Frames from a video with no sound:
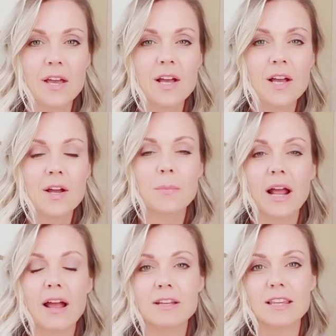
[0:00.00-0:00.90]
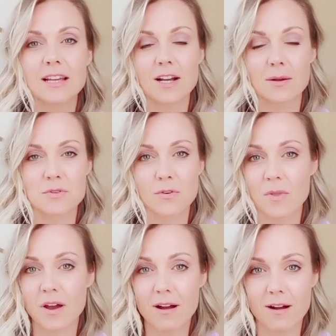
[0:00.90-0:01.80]
But everything comes from the
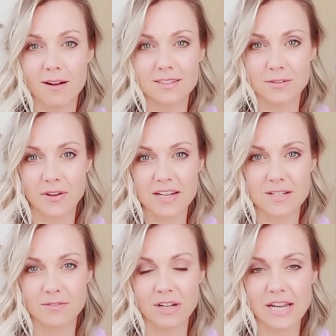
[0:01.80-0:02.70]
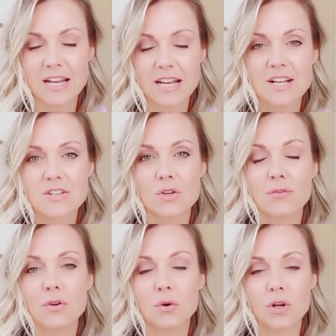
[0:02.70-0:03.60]
heart, effectively. So if
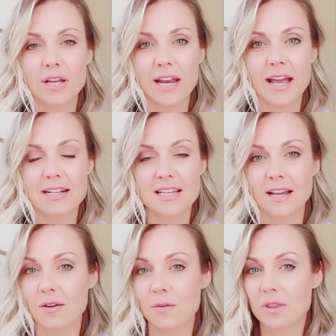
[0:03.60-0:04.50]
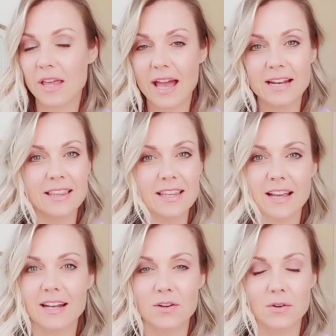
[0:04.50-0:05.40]
you're connecting with anything
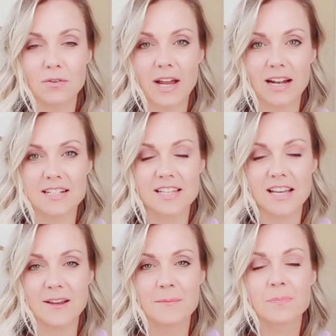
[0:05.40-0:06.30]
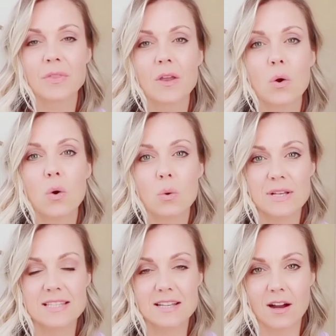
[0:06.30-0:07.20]
in your reality, always
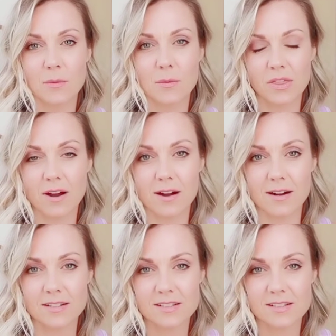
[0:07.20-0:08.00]
start with the heart.